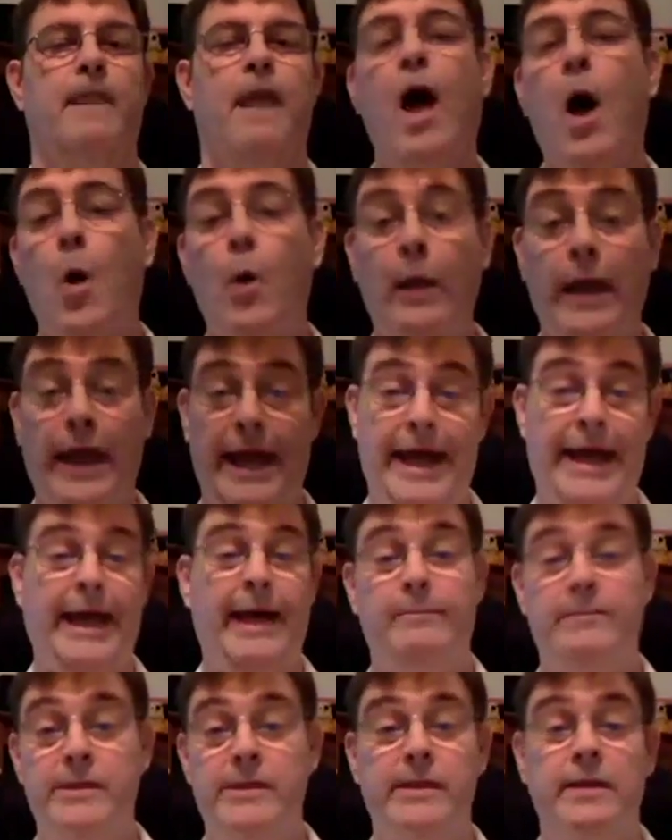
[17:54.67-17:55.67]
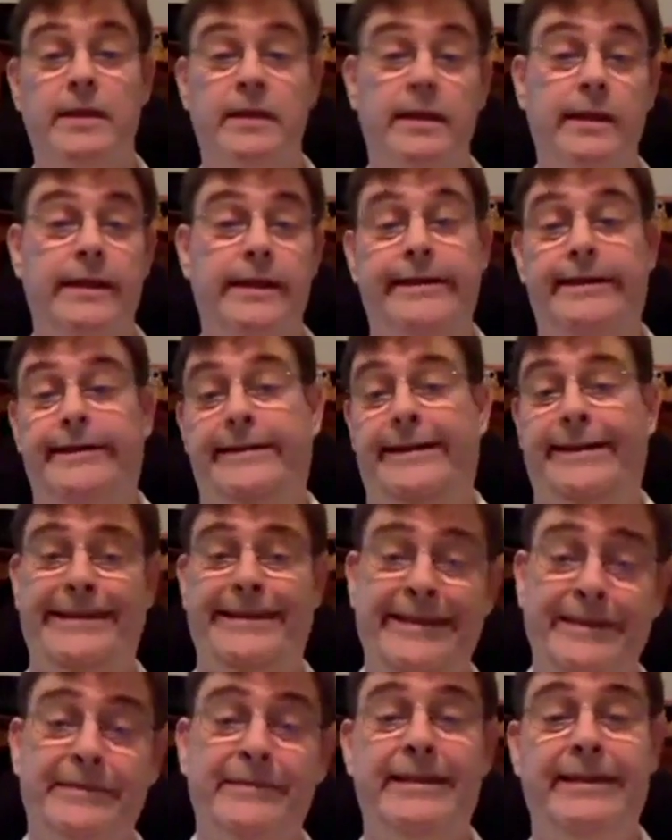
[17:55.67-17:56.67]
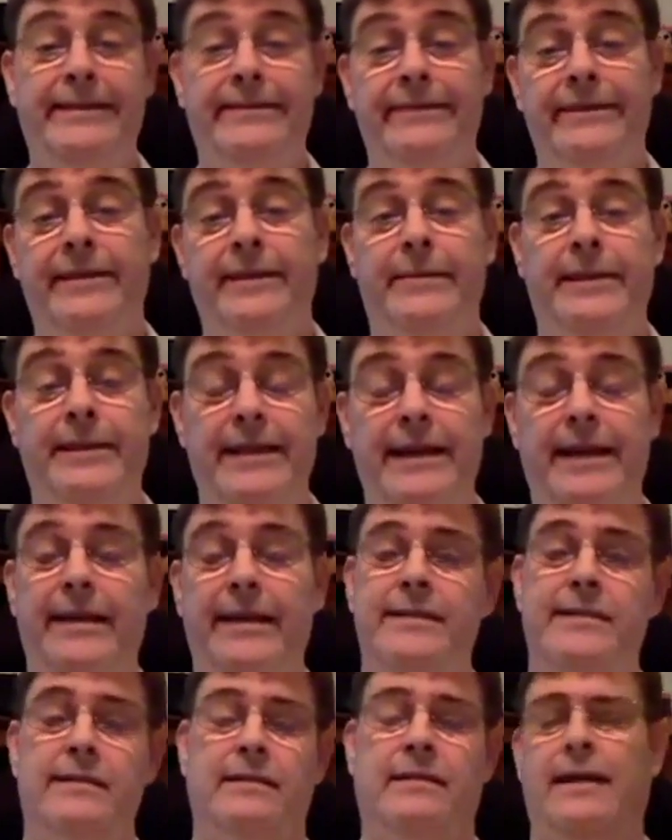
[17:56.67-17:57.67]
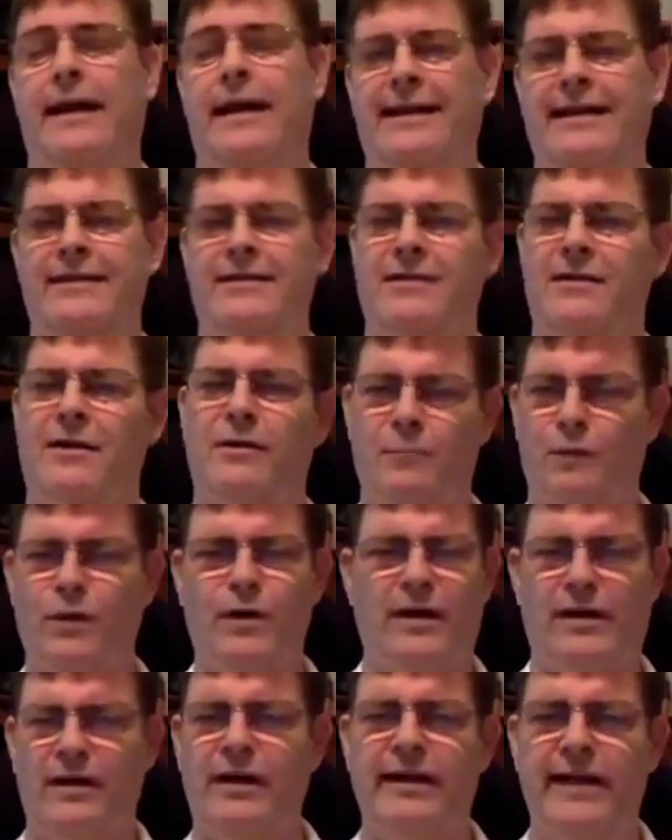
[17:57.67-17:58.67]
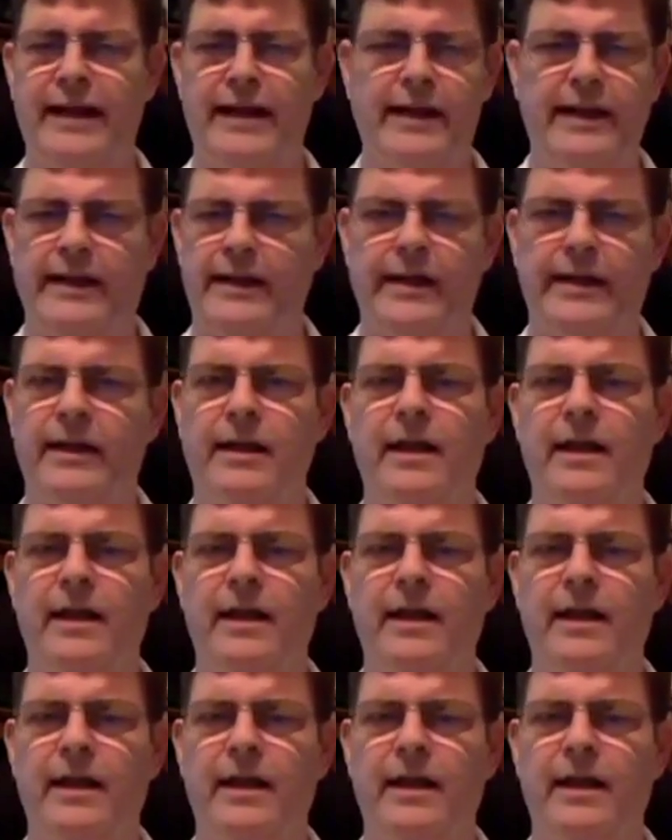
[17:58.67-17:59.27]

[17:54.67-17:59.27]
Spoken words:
Okay, I'm still here. You don't get rid of me that easily. I got to start working on that ending.